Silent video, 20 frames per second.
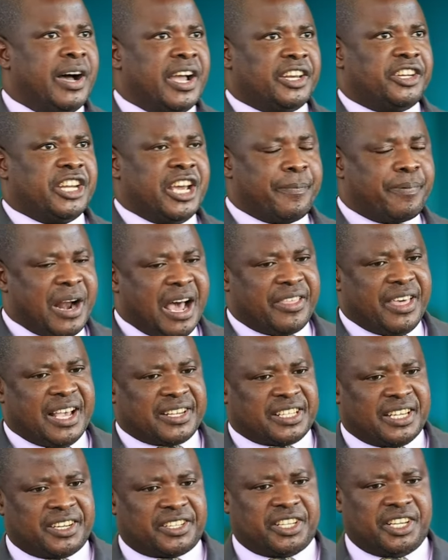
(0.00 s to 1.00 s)
My dear
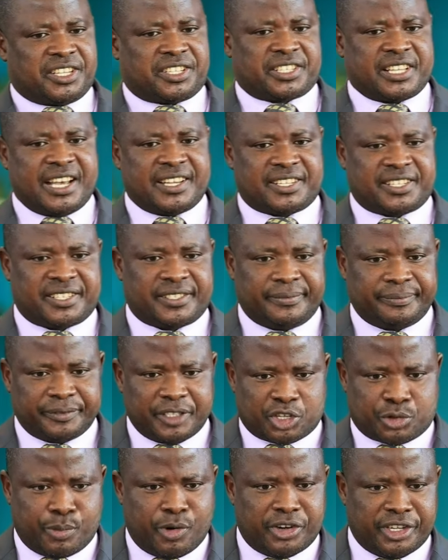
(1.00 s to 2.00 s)
brothers and sisters,
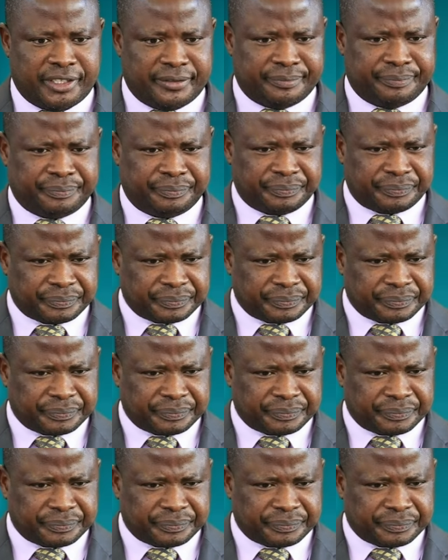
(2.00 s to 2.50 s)
this morning,